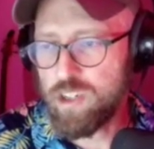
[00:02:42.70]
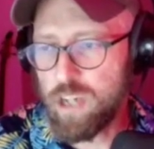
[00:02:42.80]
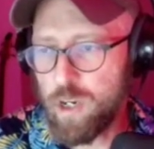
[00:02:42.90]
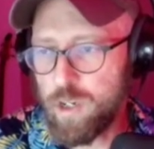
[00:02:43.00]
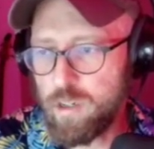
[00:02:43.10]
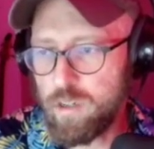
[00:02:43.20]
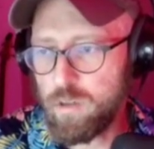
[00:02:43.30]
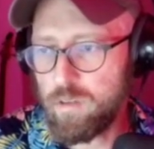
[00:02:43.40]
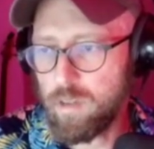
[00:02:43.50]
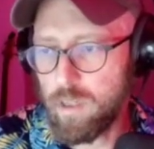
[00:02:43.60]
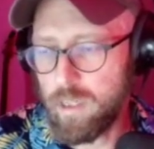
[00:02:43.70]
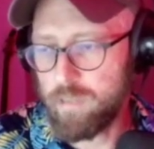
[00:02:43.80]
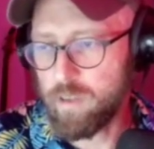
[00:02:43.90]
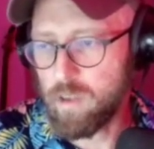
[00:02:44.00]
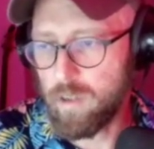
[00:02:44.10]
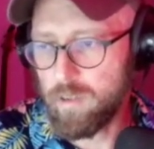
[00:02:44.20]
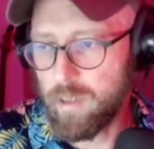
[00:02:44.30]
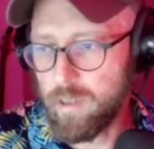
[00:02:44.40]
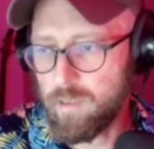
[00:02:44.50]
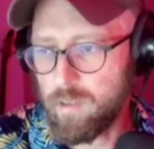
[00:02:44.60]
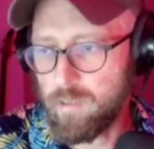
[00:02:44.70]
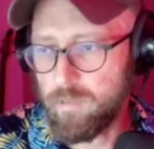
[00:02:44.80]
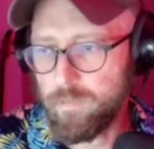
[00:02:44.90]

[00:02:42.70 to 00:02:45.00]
show you a different context.